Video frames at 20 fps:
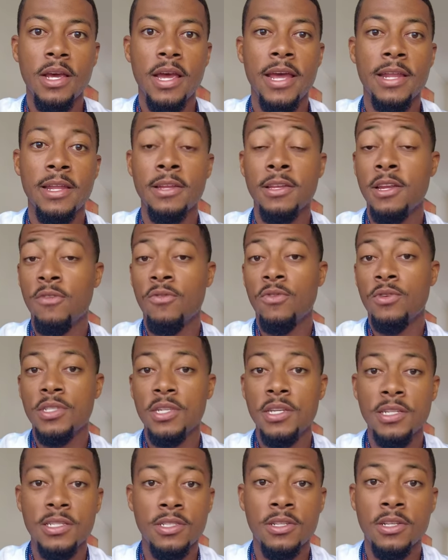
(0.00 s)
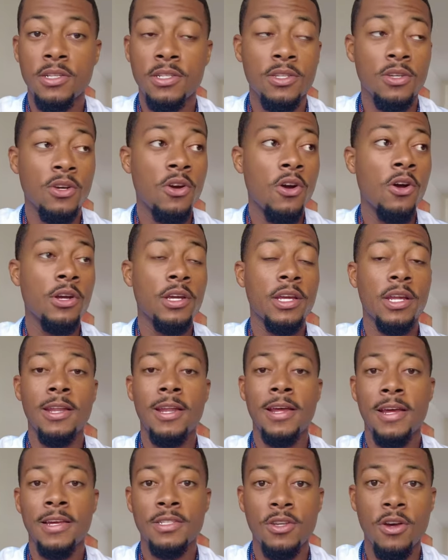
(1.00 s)
And the difference is the cigar can
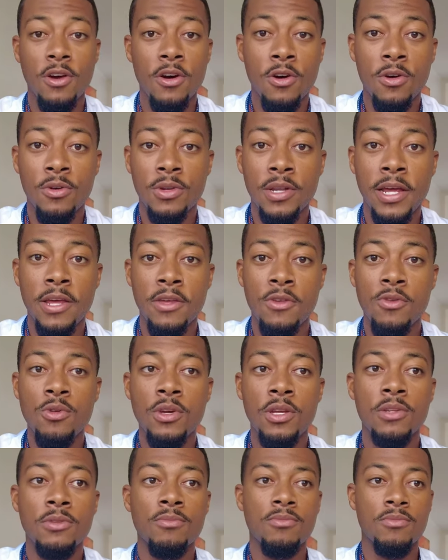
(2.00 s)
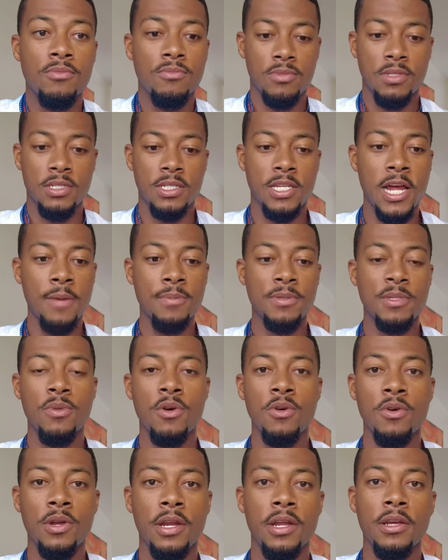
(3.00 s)
last all day. You can stop
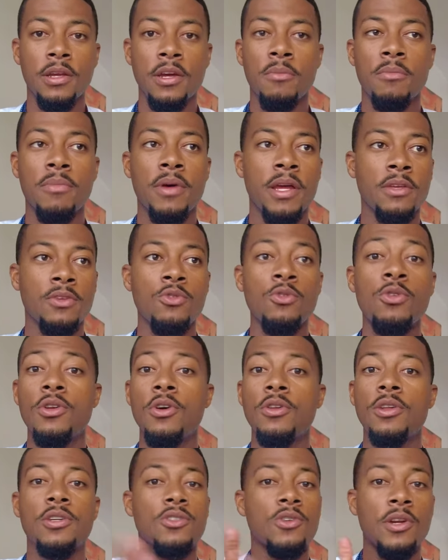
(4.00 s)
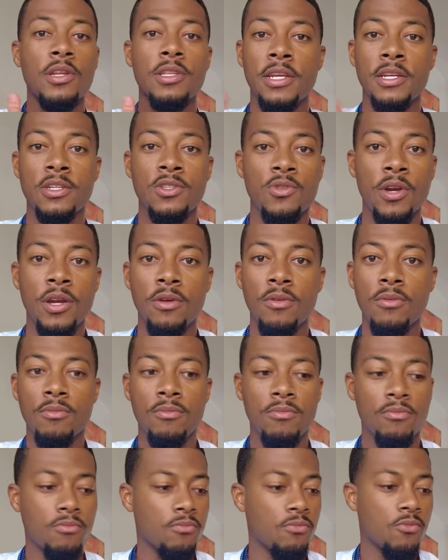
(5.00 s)
smoking and come back. You can only drink that drink
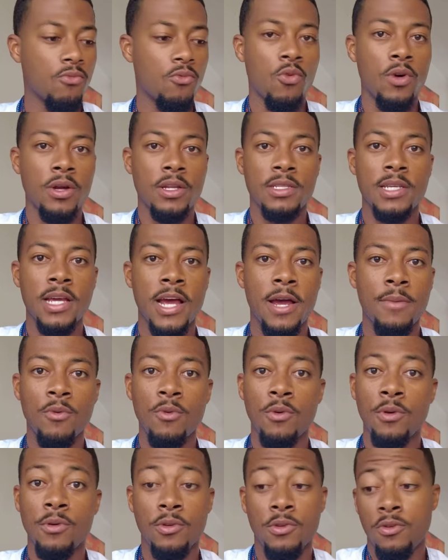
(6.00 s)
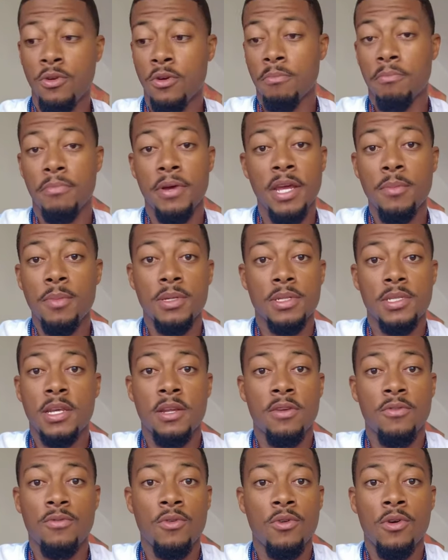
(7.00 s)
one time. Or you're going to babysit
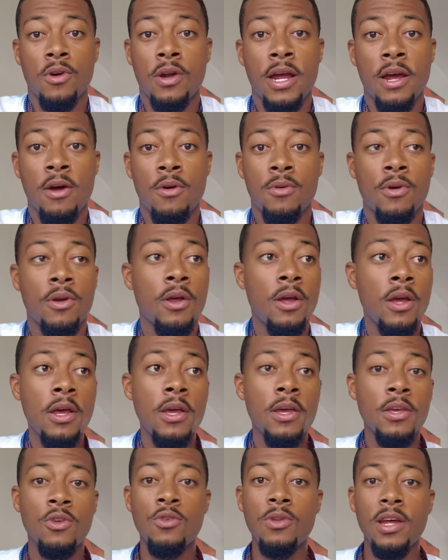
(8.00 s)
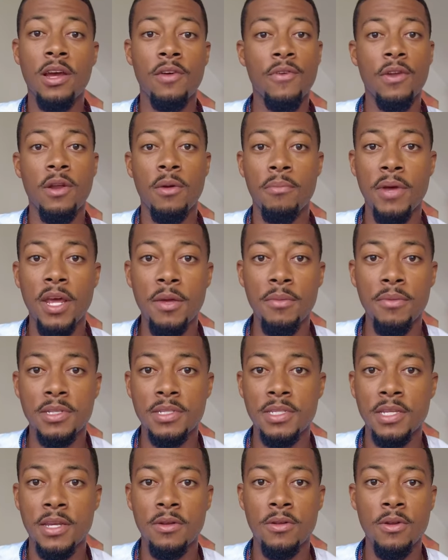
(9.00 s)
it for an hour. You're not going to
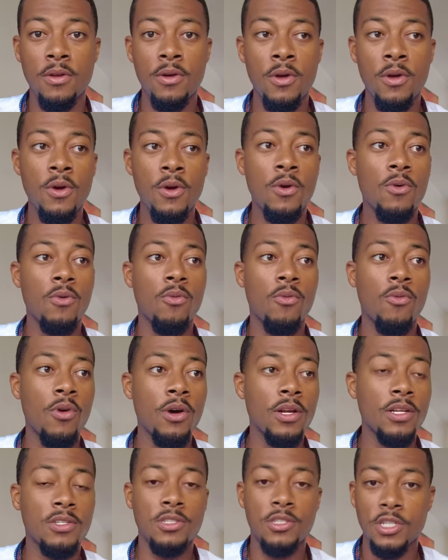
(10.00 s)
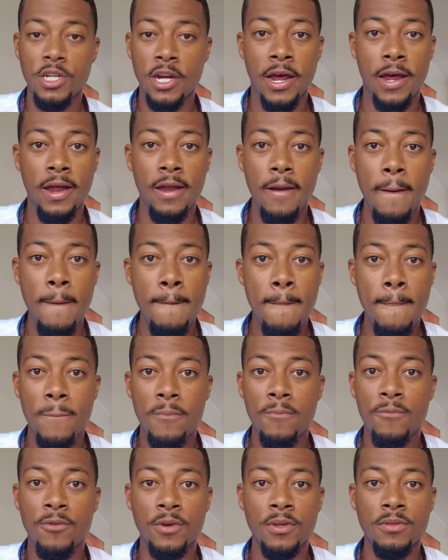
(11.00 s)
babysit one shot
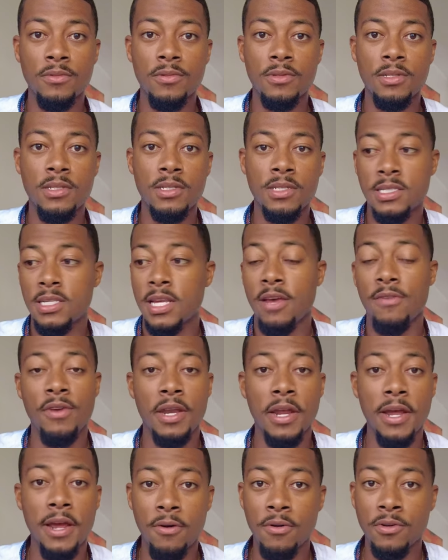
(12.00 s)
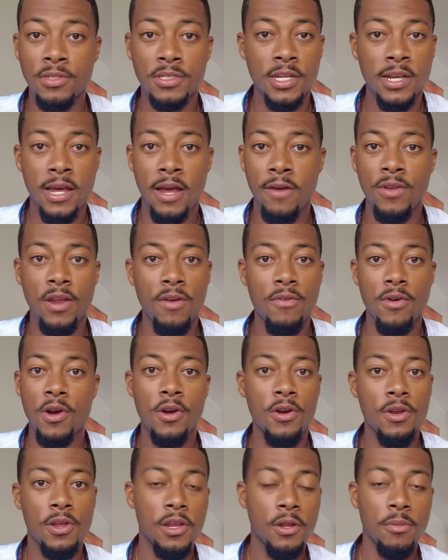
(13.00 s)
for 7 hours. I've never
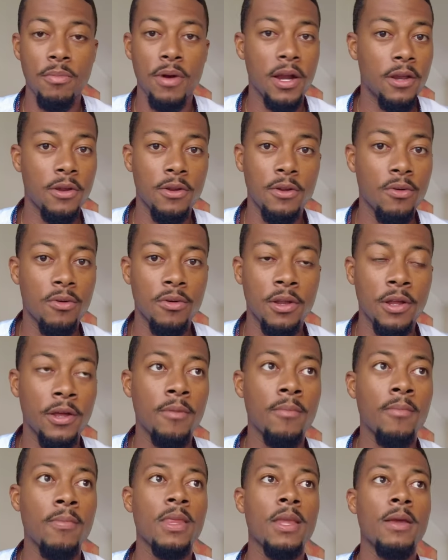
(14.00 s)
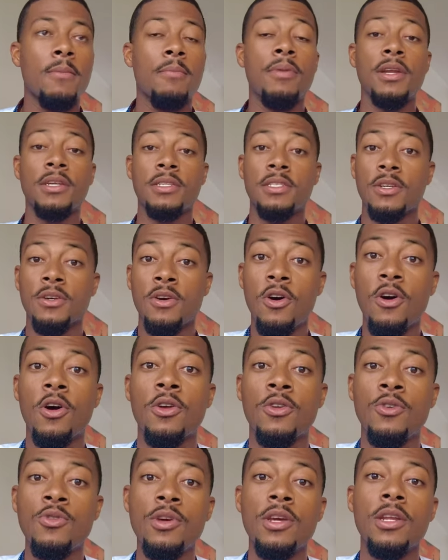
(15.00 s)
heard anybody doing that. But a cigar,
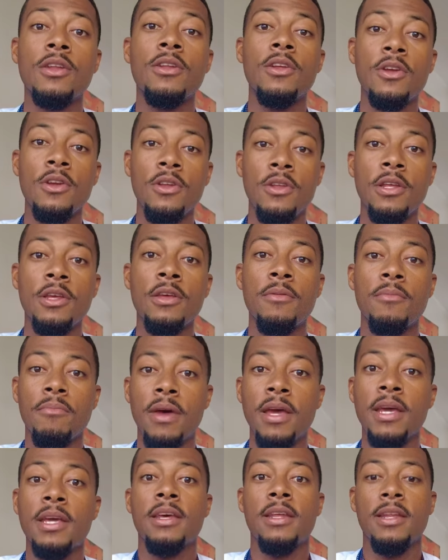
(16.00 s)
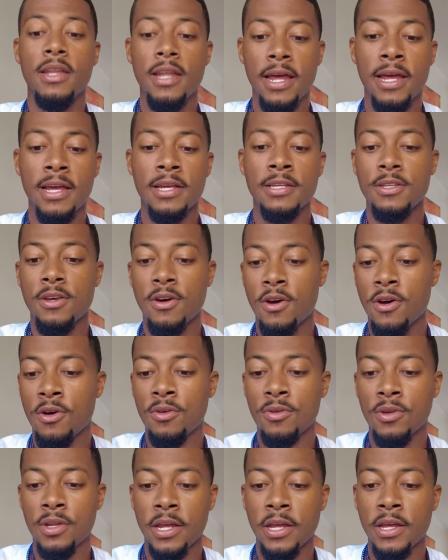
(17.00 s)
you can literally make it last all
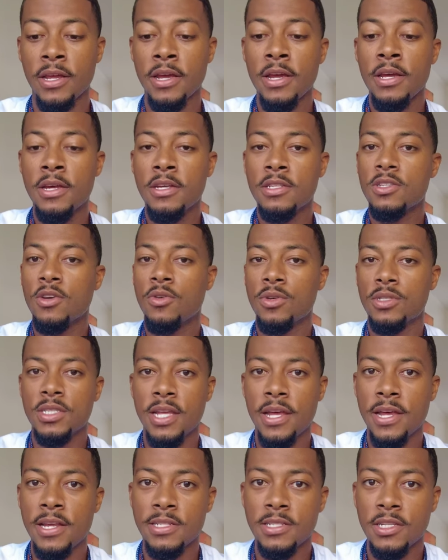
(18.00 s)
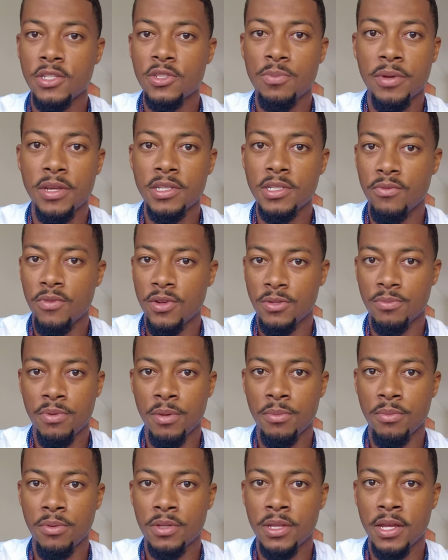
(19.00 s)
day. So it's not as expensive as
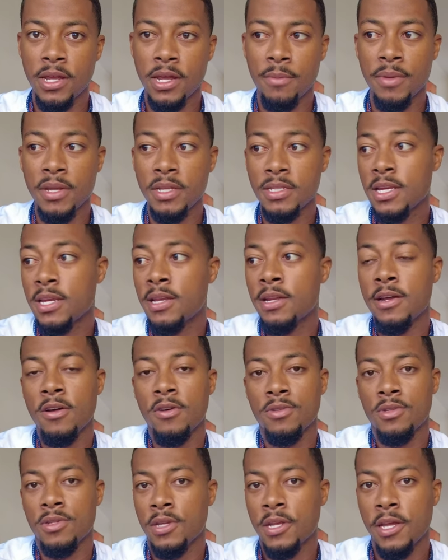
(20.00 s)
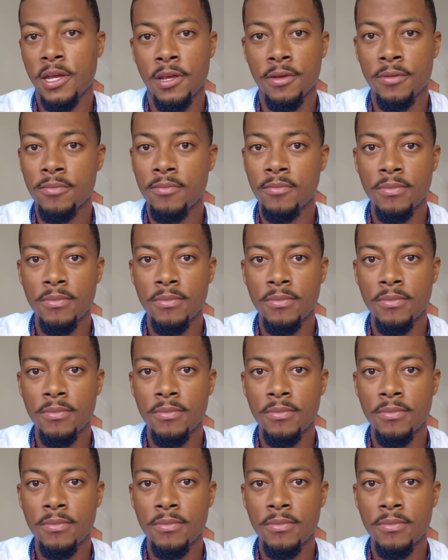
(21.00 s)
people think. I mean, $10 a day.